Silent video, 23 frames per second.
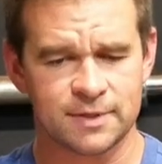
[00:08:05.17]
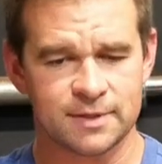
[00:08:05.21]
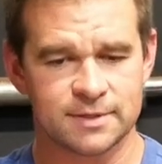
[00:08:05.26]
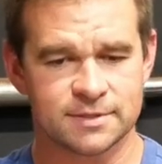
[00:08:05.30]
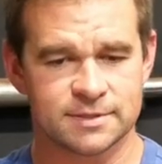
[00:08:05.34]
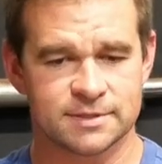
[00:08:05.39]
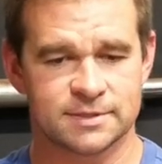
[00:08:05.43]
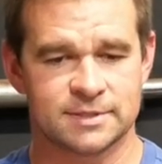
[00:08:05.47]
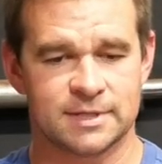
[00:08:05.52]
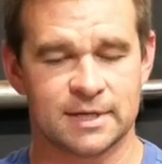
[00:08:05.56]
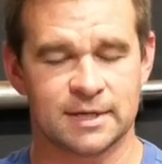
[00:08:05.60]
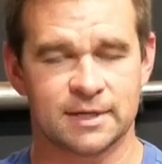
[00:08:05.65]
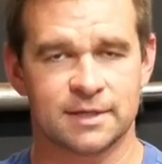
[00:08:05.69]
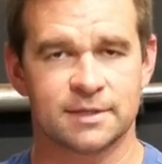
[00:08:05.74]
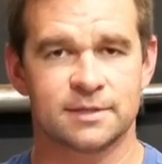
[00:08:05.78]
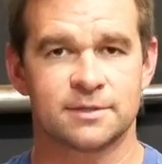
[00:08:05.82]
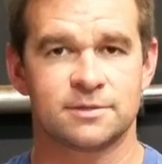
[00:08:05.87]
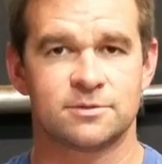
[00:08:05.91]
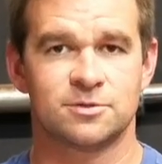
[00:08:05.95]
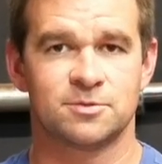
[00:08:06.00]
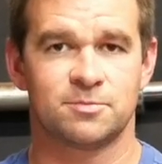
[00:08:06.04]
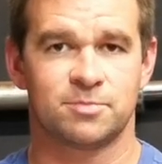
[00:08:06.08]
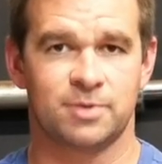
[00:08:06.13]

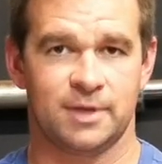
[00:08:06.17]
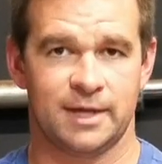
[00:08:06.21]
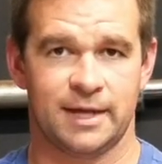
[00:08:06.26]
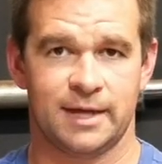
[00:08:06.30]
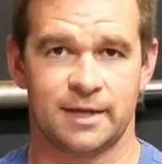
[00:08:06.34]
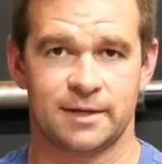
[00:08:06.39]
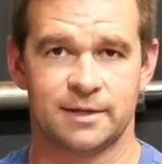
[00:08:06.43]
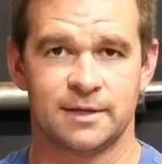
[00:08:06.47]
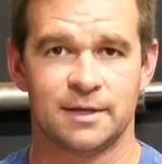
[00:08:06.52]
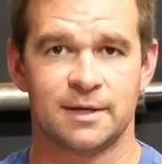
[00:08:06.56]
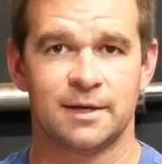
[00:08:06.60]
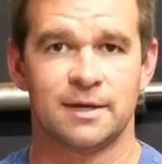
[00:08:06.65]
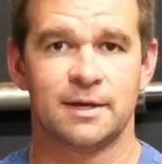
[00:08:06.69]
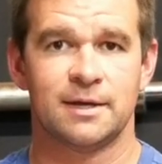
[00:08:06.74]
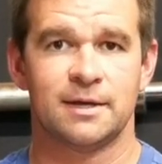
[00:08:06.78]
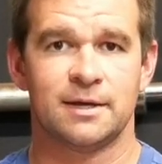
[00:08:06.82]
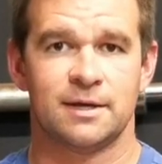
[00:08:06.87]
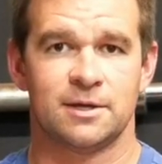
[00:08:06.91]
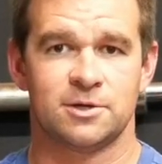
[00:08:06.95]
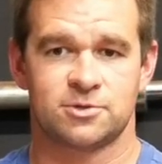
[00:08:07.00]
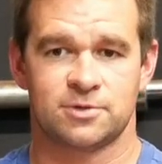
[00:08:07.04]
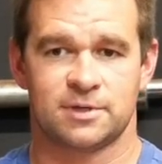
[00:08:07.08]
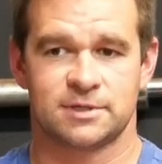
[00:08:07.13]
Stick to the plan
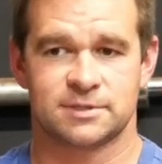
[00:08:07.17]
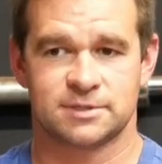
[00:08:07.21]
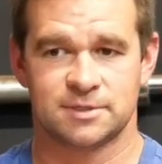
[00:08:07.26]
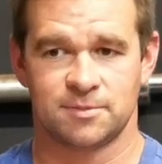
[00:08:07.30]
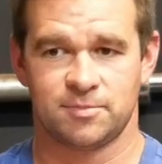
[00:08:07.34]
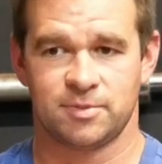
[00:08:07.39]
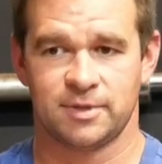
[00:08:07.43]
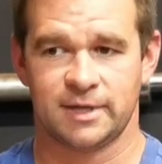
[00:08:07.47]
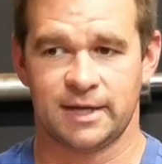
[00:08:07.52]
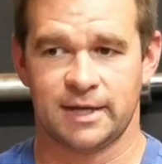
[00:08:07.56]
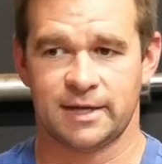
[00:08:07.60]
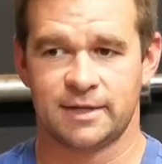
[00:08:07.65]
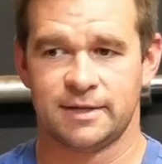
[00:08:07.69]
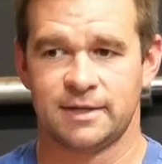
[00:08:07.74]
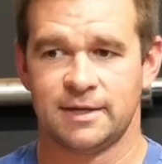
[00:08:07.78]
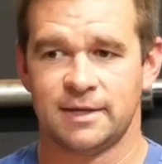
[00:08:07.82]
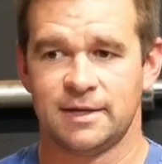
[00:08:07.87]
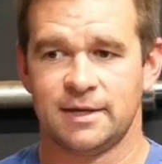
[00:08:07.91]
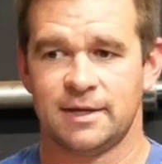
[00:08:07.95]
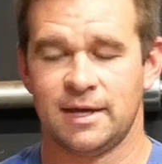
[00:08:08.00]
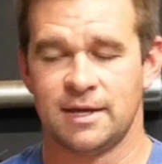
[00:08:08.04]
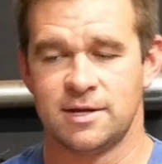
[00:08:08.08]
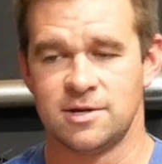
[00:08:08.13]
and trust the plan,
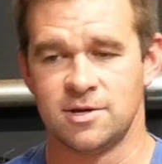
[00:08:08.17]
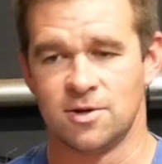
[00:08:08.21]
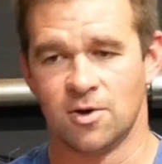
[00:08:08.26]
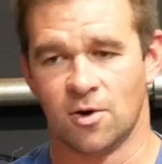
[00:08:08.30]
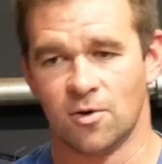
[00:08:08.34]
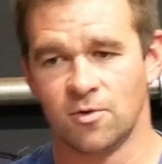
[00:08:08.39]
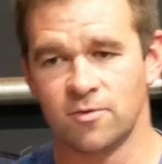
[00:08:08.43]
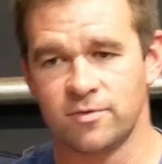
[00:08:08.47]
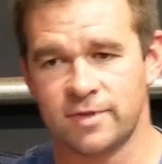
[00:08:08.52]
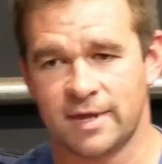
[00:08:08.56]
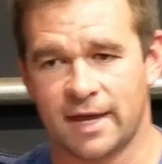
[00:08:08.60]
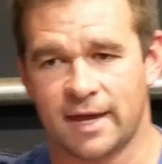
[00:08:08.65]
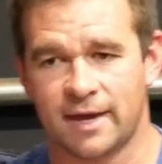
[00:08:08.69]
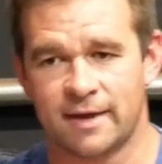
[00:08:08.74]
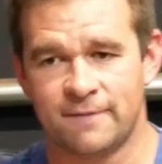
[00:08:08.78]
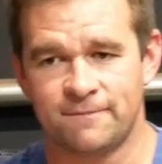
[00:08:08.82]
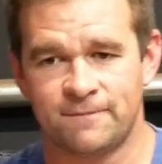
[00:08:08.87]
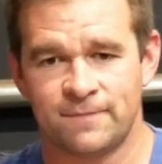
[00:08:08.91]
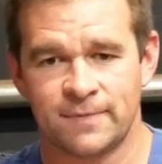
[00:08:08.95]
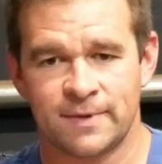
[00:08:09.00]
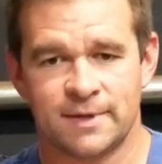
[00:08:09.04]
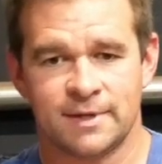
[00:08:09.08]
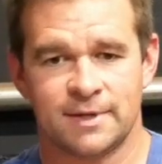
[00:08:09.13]
and know
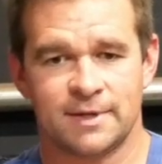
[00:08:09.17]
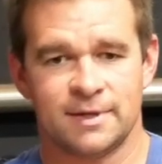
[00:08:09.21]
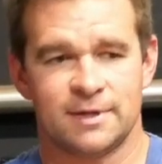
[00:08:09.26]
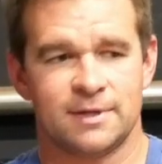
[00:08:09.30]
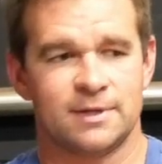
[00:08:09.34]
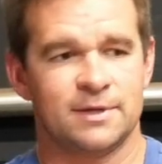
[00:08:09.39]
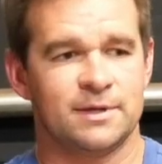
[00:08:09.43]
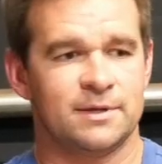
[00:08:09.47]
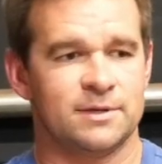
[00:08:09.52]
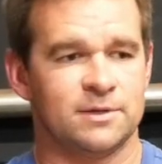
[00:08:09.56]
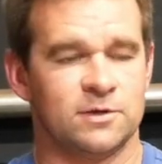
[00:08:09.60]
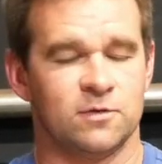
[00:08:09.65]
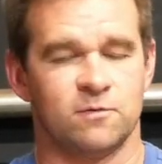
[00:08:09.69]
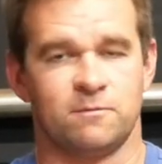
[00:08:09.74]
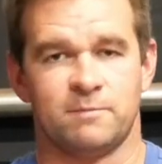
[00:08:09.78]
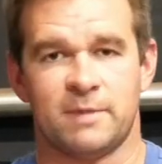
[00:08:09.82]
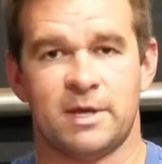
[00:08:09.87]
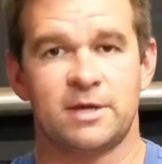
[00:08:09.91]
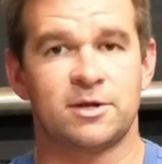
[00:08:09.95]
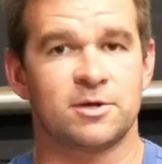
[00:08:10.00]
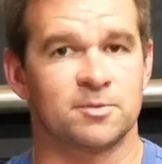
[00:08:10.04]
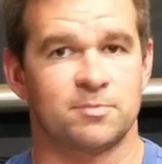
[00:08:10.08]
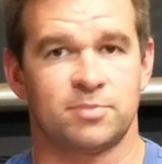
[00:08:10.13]
that you've
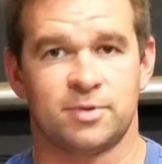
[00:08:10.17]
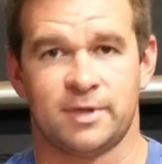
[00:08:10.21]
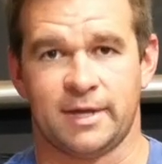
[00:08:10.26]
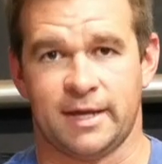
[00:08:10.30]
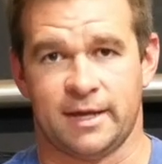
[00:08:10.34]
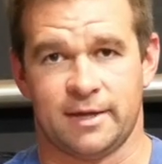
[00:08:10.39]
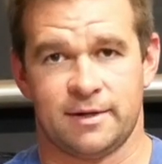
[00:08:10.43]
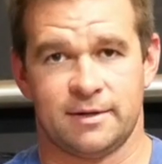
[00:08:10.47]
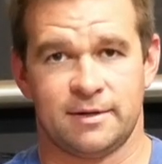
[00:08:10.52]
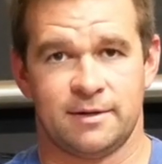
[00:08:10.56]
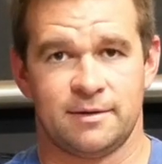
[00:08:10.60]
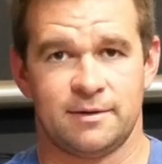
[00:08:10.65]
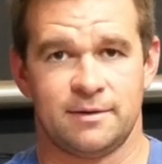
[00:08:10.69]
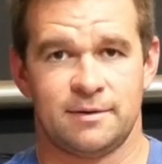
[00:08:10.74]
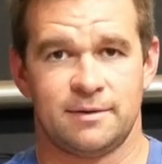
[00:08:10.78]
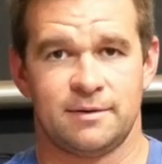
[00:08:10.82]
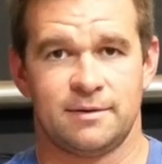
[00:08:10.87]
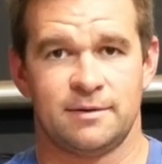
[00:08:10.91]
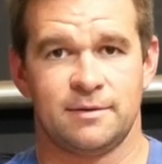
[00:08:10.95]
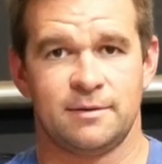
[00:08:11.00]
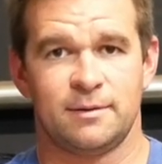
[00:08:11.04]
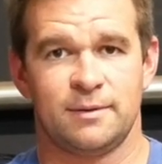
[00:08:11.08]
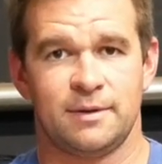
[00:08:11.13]
made a good plan.
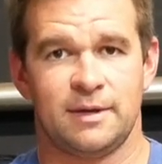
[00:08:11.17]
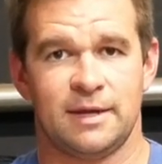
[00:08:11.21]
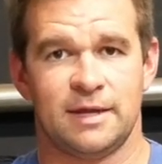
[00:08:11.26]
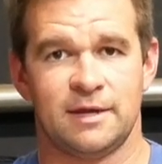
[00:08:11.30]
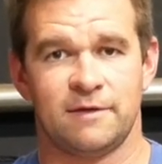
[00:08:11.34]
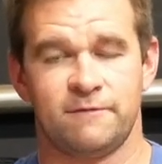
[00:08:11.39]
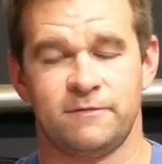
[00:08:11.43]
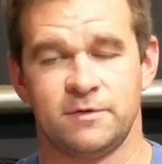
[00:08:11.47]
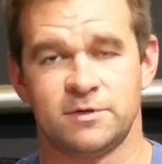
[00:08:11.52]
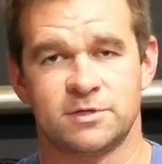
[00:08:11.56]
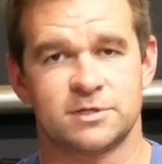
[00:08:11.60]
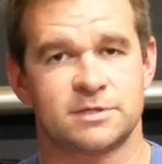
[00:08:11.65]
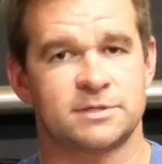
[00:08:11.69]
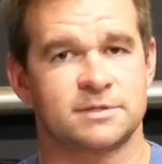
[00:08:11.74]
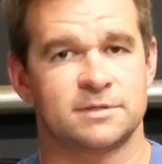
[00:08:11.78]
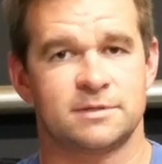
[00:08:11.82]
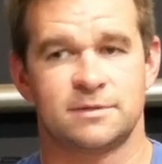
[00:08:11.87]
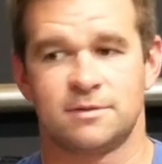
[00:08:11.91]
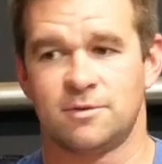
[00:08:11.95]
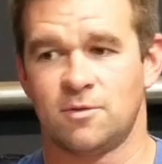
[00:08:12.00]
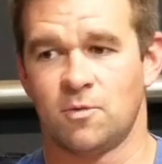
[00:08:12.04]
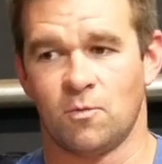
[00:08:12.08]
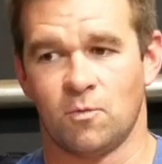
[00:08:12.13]
And if you just
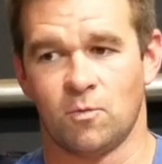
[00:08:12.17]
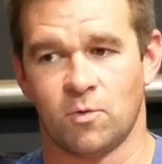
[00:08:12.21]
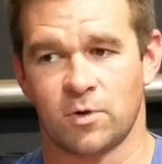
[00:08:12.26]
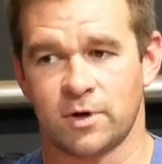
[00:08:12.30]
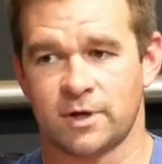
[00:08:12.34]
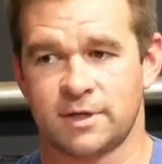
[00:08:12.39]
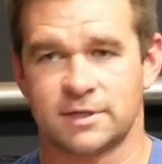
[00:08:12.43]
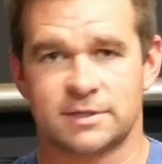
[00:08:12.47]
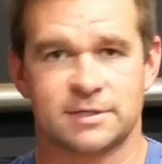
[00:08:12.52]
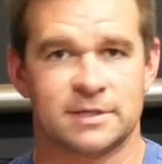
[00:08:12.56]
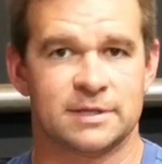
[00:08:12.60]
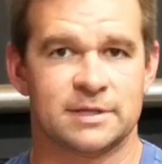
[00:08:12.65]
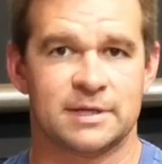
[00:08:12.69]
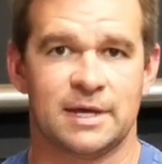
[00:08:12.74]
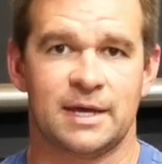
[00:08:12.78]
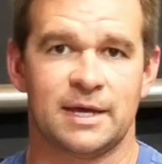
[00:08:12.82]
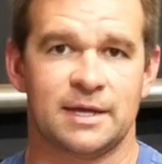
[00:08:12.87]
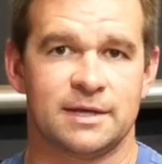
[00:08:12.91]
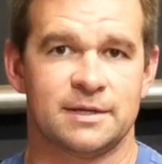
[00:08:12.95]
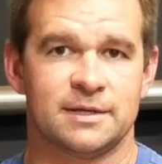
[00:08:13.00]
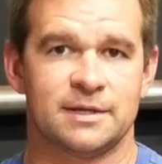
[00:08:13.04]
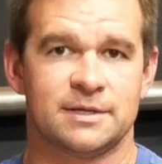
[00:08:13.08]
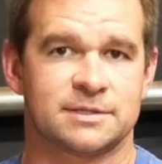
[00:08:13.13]
work it to the
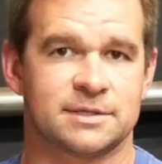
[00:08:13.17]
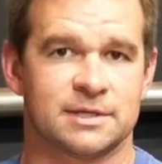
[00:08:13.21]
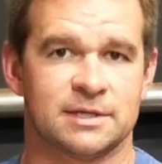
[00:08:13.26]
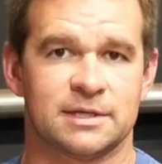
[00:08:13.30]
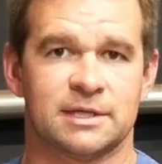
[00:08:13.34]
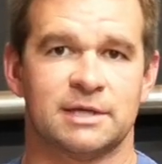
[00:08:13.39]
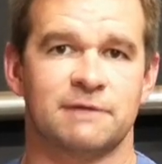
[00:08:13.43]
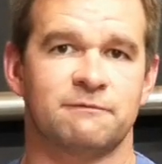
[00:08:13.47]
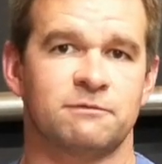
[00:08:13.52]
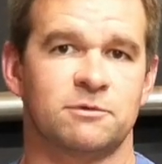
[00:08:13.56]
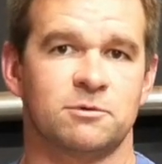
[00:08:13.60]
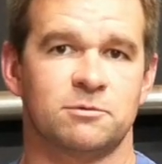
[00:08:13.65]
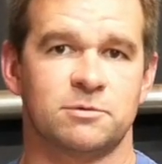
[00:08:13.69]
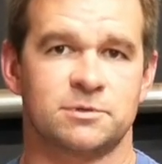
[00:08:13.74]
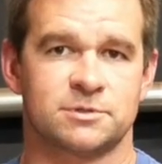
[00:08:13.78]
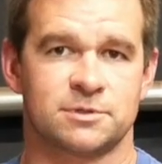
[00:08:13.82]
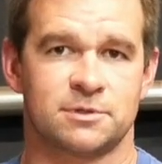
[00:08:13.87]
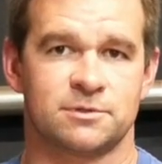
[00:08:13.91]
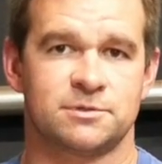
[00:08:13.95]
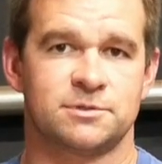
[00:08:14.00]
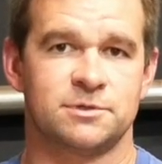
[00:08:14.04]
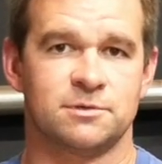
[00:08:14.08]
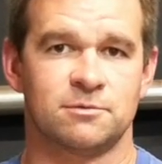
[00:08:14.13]
end, it's going to give you the
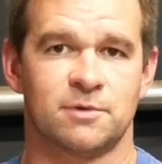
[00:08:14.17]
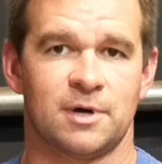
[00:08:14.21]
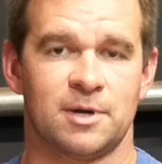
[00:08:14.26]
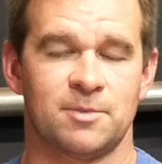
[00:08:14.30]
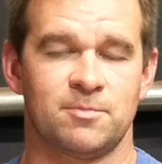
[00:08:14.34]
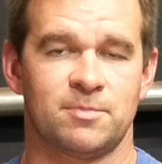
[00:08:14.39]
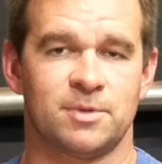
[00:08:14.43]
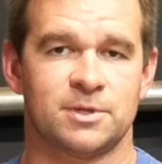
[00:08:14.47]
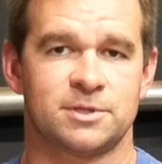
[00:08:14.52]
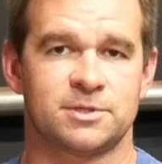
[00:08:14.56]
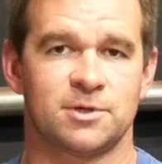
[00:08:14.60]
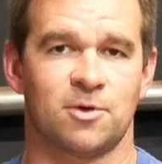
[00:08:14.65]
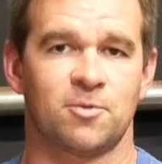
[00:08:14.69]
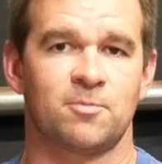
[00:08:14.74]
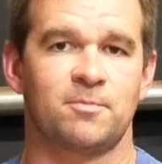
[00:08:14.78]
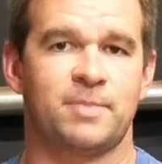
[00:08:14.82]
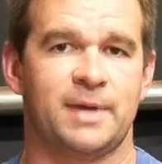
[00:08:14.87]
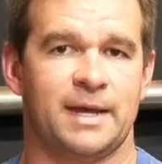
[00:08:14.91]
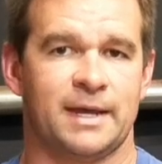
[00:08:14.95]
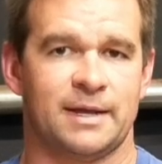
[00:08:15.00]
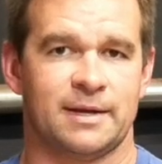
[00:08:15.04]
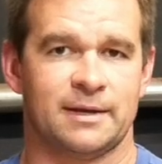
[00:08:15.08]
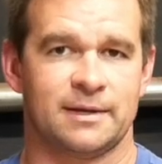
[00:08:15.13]
results you want, but don't
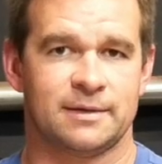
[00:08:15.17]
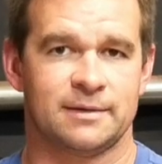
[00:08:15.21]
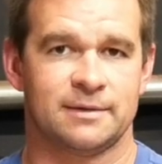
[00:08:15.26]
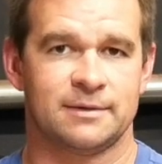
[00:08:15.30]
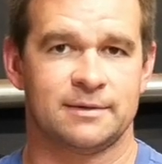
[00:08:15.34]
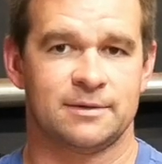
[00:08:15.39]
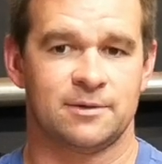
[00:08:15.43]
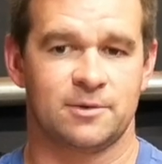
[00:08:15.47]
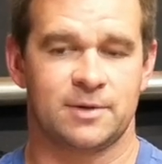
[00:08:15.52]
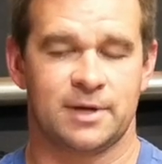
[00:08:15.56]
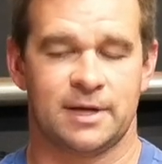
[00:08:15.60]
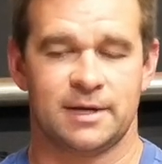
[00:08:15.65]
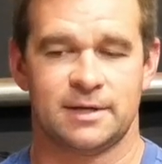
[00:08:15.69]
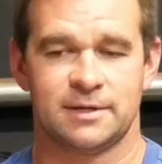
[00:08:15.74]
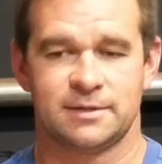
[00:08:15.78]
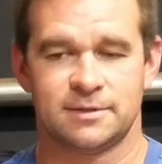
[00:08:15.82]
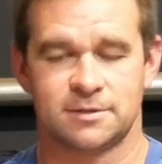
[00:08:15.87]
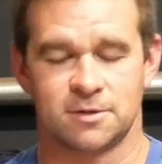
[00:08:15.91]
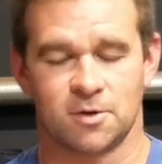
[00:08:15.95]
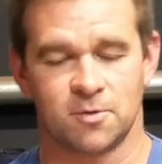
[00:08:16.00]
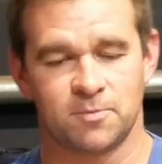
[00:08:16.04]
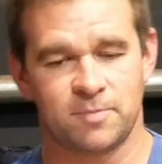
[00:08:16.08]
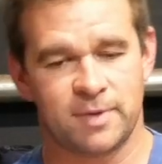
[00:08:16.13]
panic. Okay.
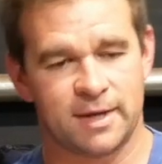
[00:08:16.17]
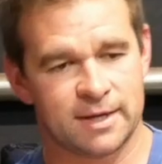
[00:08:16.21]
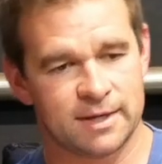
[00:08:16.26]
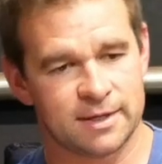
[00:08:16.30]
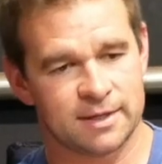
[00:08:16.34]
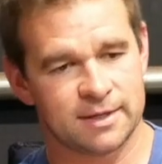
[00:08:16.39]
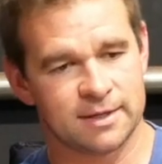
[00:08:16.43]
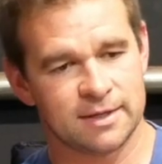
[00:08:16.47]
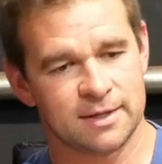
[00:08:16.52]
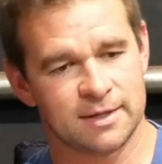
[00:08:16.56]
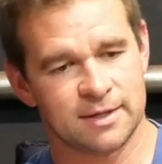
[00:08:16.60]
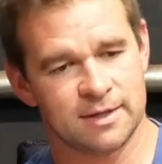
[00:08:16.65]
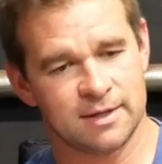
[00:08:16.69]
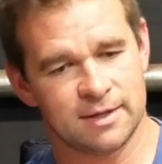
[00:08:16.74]
Don't panic.